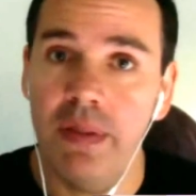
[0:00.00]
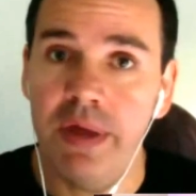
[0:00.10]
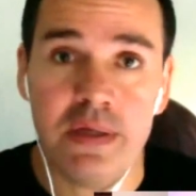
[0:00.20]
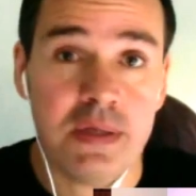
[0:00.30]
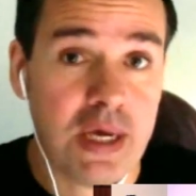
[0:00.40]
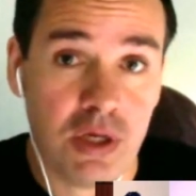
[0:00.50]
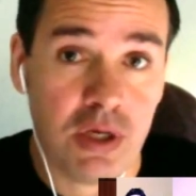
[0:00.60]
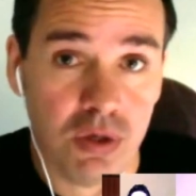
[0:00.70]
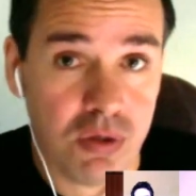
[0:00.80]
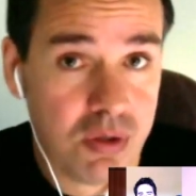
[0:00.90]
they take
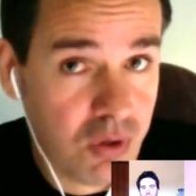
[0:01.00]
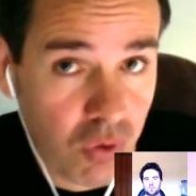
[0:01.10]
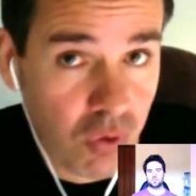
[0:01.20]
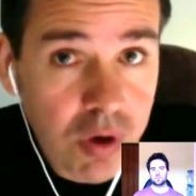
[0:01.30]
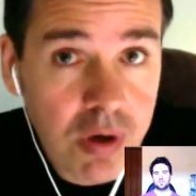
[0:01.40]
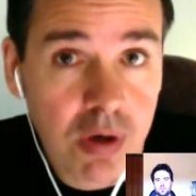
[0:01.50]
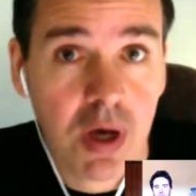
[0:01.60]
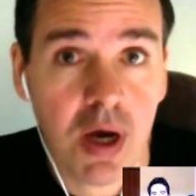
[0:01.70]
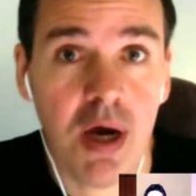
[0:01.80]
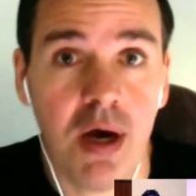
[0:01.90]
you to court
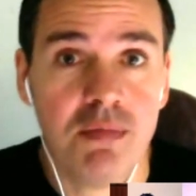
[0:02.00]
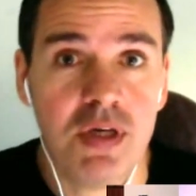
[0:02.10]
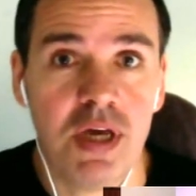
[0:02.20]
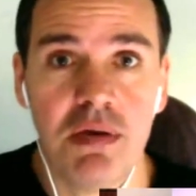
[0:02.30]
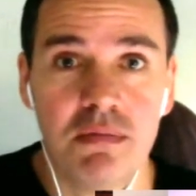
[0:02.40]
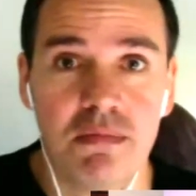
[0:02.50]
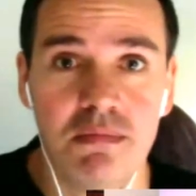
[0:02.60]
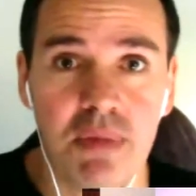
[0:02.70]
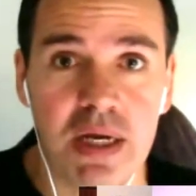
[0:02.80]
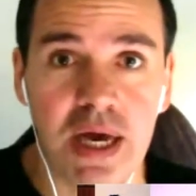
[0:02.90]
to get
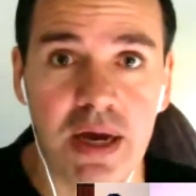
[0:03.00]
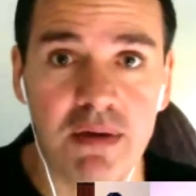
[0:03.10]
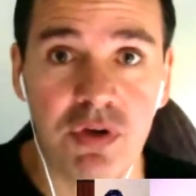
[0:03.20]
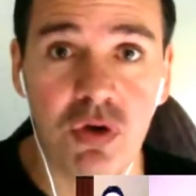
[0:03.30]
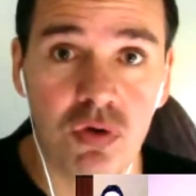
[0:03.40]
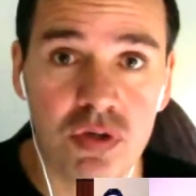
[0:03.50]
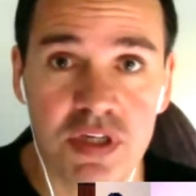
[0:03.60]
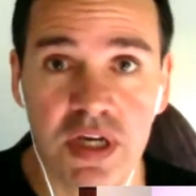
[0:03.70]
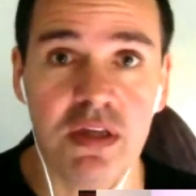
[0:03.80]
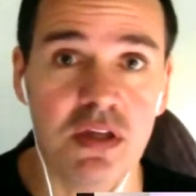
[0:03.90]
money out of you,
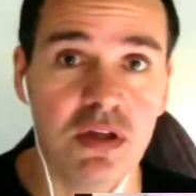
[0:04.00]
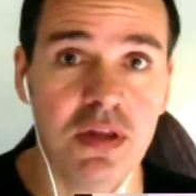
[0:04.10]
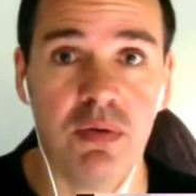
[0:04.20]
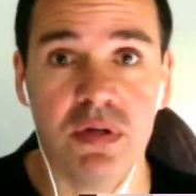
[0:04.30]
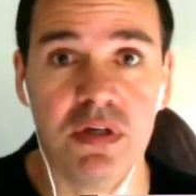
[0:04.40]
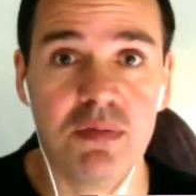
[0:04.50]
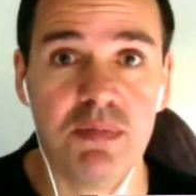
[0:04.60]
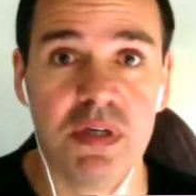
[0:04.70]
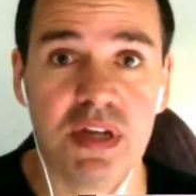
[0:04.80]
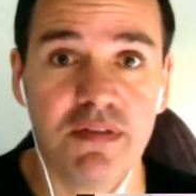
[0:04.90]
saying that they were
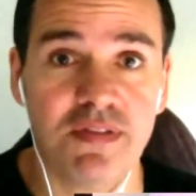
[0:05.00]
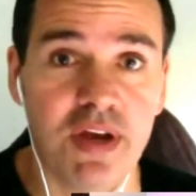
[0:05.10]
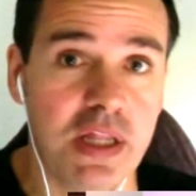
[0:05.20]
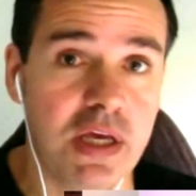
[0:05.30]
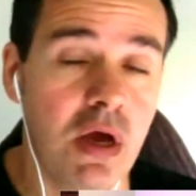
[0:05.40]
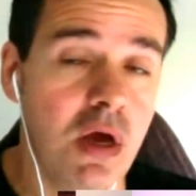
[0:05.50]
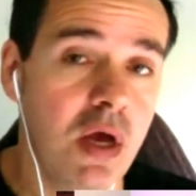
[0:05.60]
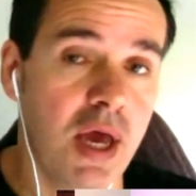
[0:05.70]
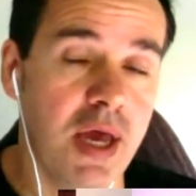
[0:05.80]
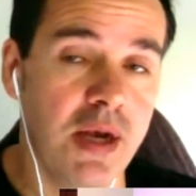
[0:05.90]
dismissed unfairly.
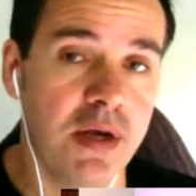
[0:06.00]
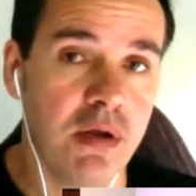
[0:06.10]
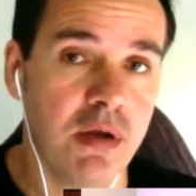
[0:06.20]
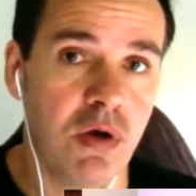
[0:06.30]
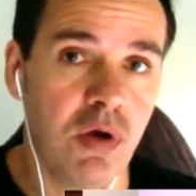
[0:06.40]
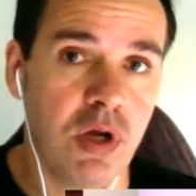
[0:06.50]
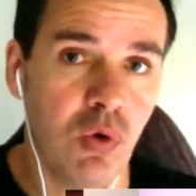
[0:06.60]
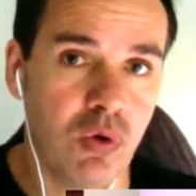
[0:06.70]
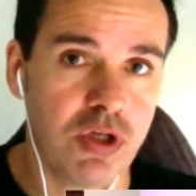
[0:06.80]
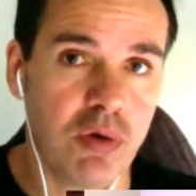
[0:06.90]
And in
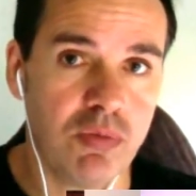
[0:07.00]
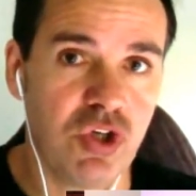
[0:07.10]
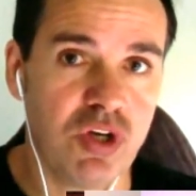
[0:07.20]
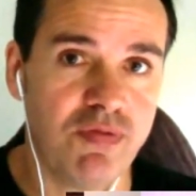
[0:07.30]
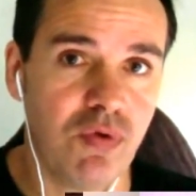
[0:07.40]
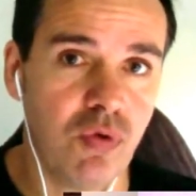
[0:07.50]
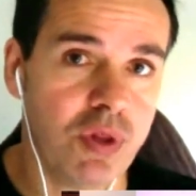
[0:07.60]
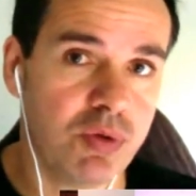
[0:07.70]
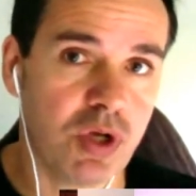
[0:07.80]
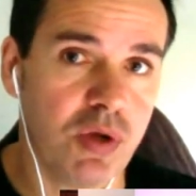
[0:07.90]
all the time with G4,
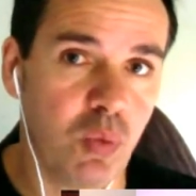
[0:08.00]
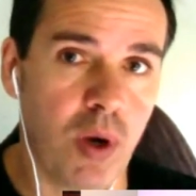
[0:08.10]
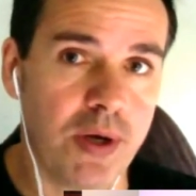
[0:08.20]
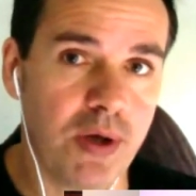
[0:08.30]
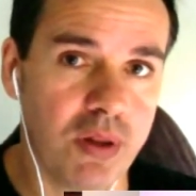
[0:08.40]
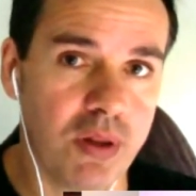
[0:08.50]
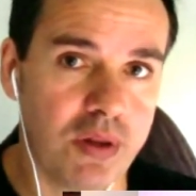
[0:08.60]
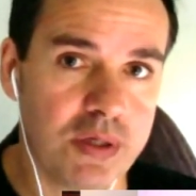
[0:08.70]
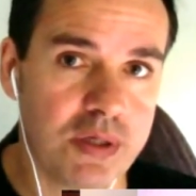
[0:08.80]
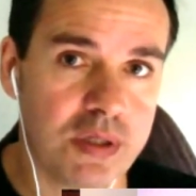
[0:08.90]
there was only one guy that
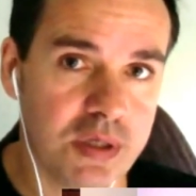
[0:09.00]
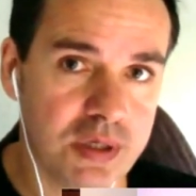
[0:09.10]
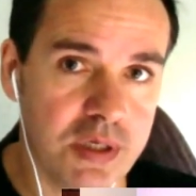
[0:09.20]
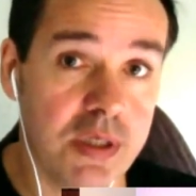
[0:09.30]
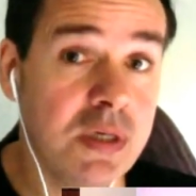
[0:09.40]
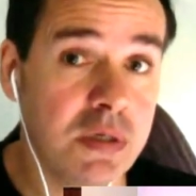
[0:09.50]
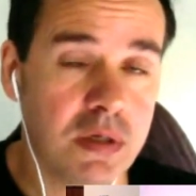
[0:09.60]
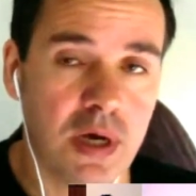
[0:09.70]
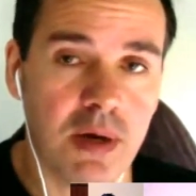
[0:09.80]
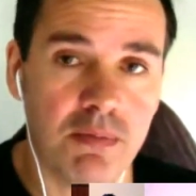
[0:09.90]
did this
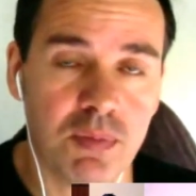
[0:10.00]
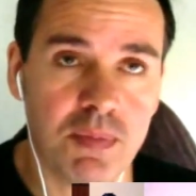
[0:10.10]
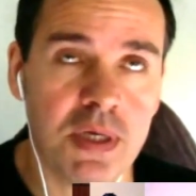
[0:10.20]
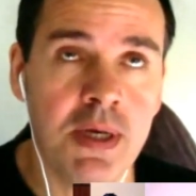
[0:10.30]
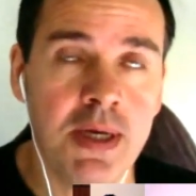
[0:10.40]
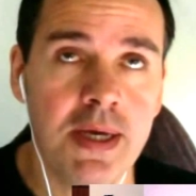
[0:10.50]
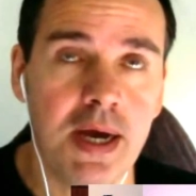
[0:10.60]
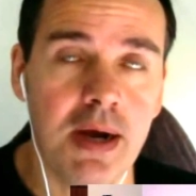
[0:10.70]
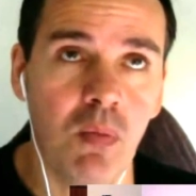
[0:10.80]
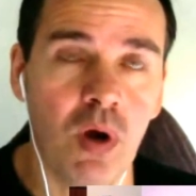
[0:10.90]
to me.
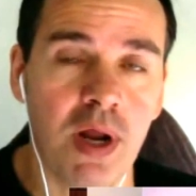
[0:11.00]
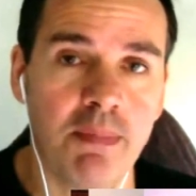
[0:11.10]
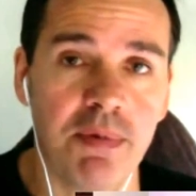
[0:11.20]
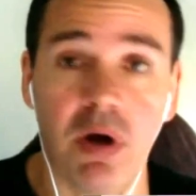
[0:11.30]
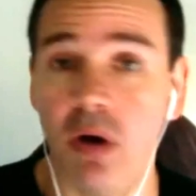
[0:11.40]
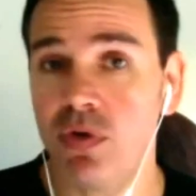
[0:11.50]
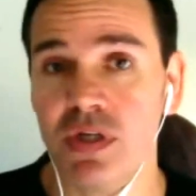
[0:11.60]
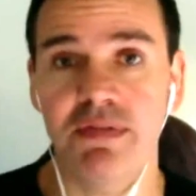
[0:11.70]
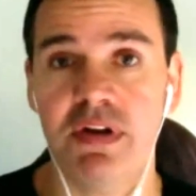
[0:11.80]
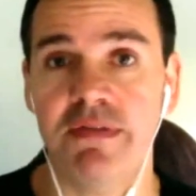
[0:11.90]
What happened? I wasn't
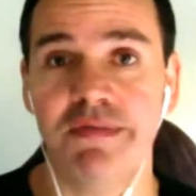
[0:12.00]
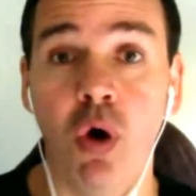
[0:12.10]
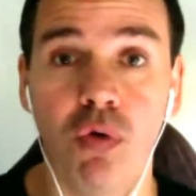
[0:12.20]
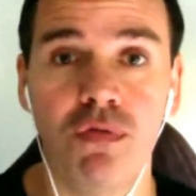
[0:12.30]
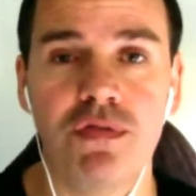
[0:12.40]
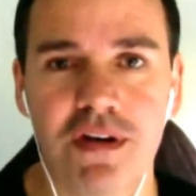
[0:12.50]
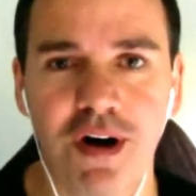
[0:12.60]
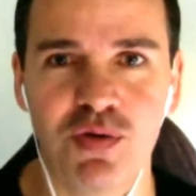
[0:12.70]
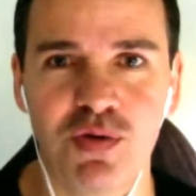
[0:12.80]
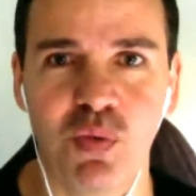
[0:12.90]
even involved. I
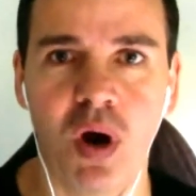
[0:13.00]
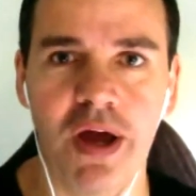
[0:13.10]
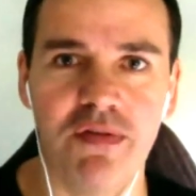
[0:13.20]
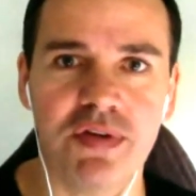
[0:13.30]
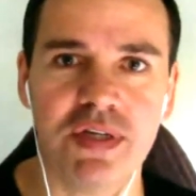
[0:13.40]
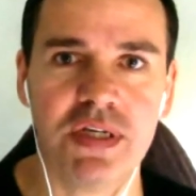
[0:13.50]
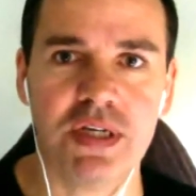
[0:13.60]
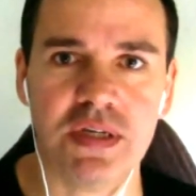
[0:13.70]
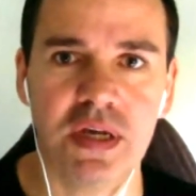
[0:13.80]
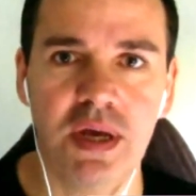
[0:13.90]
was away
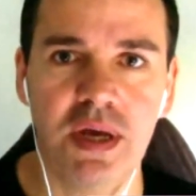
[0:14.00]
overseas.